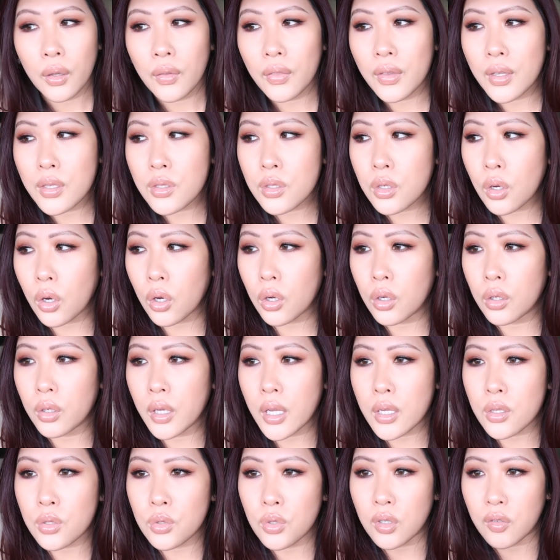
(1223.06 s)
this girl
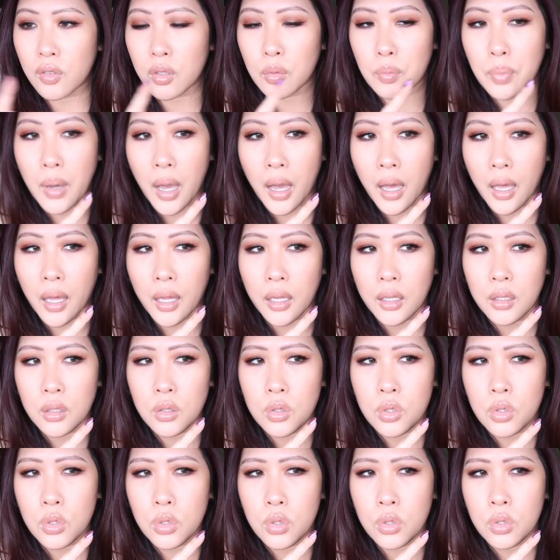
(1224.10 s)
has driven by
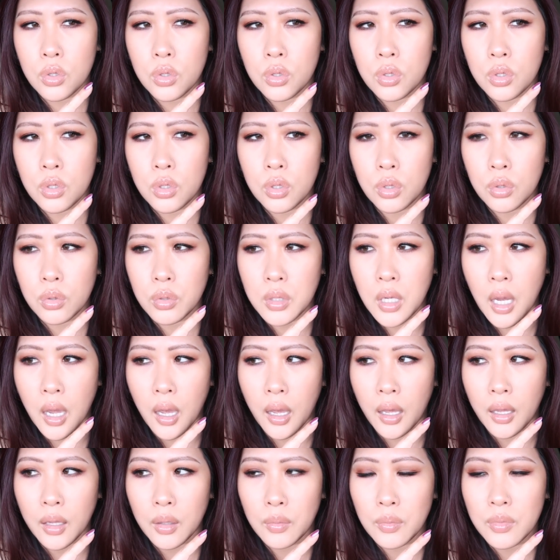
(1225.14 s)
two
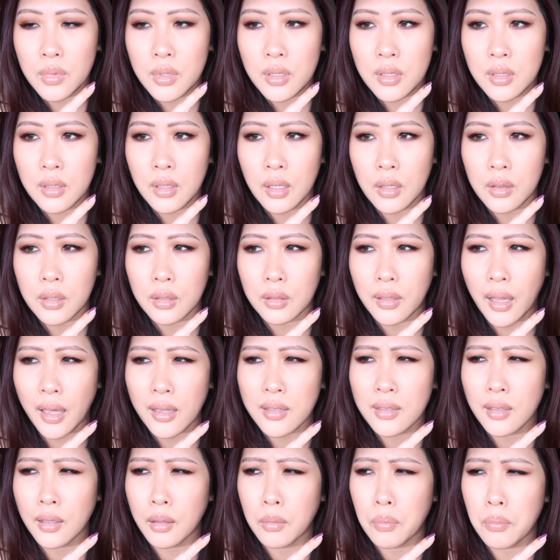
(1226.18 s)
times in the
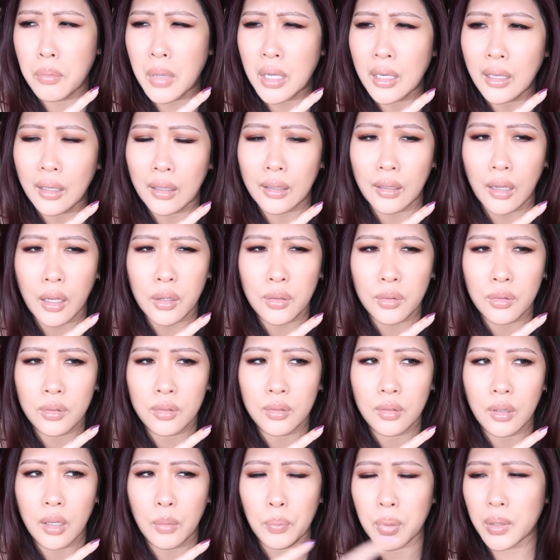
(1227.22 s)
last like minute. I don't,
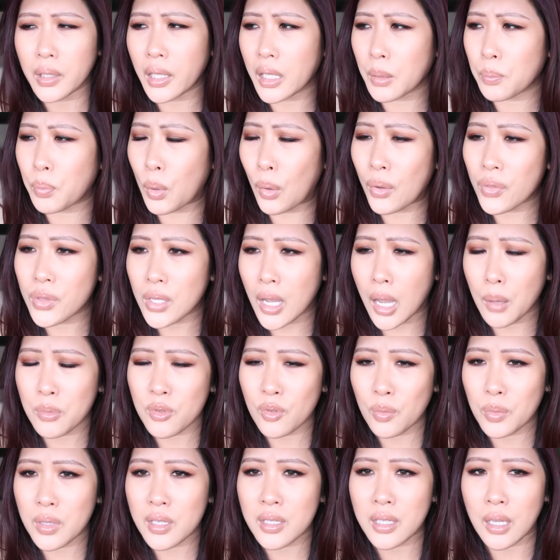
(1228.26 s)
but like both times
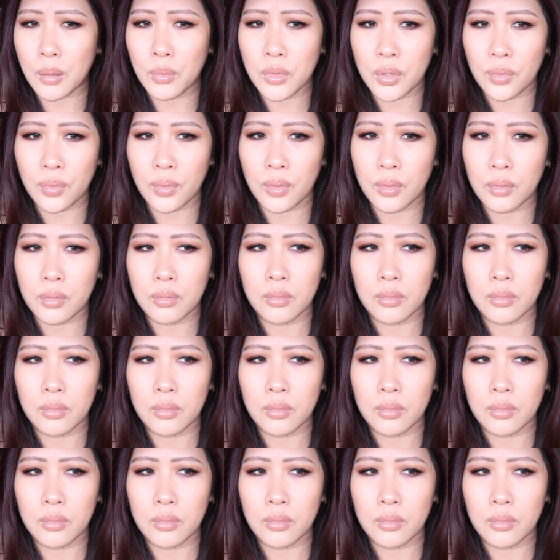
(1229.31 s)
from the same direction.